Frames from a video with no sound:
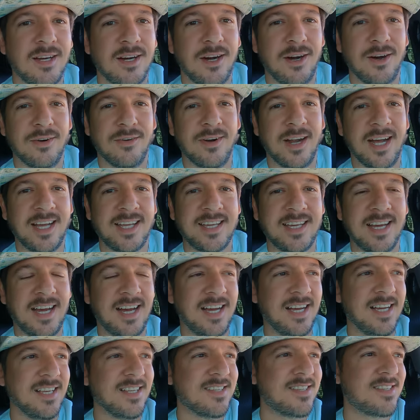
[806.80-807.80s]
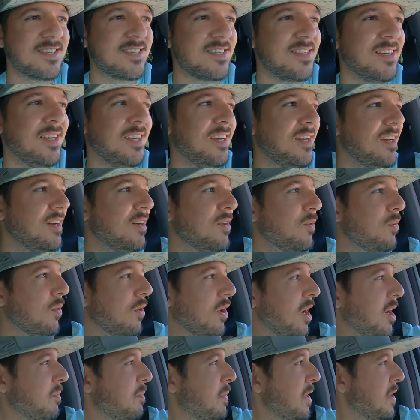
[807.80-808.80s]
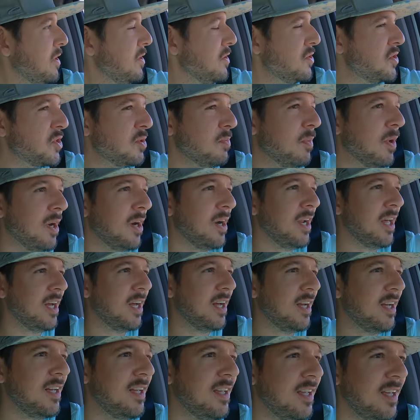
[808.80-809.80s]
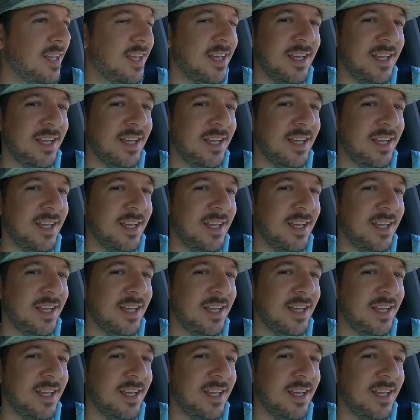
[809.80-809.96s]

All right, guys, we're up at New Smyrna